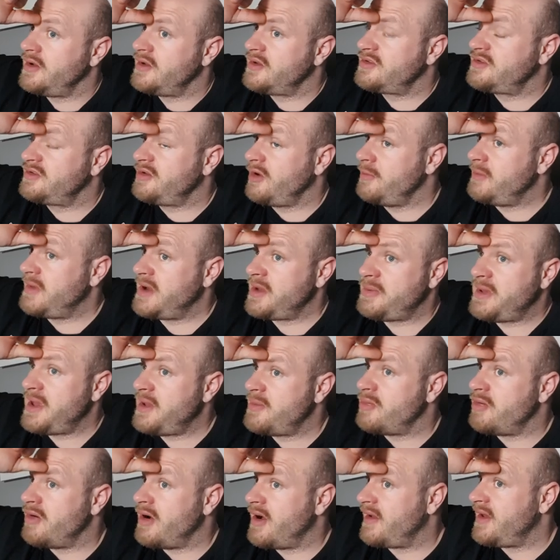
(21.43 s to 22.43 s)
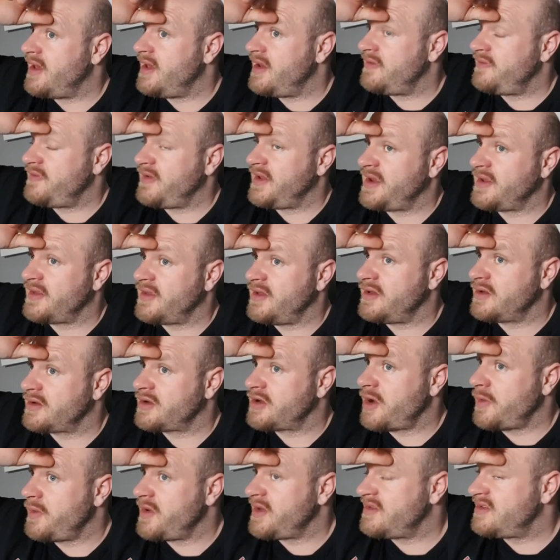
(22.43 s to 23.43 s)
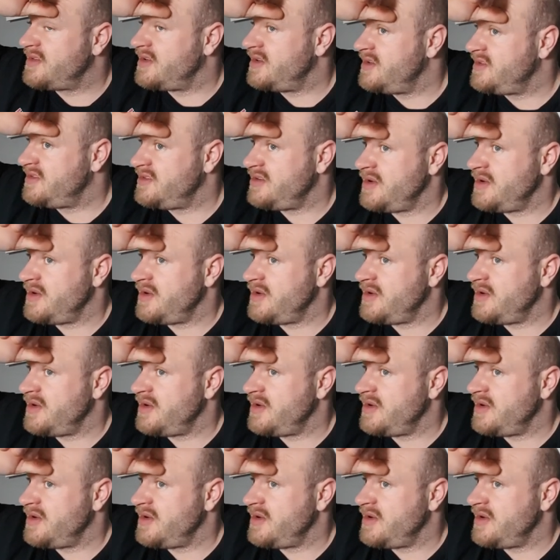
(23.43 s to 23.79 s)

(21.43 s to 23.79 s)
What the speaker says: So many people out there think that going to the